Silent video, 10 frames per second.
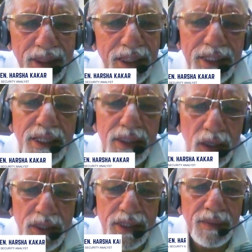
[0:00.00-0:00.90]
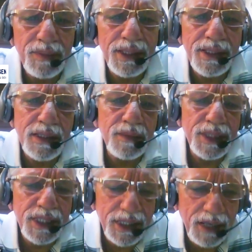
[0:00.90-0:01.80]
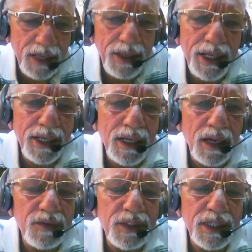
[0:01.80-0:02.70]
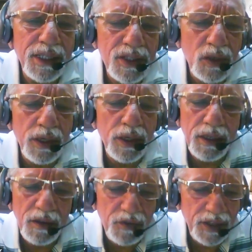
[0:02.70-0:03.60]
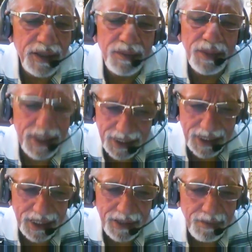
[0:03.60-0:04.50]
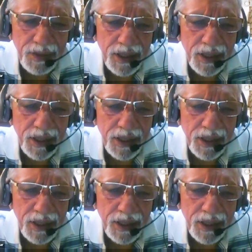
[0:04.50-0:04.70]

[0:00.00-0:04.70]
This is not symbolism, it's naming it after a historical figure, basically,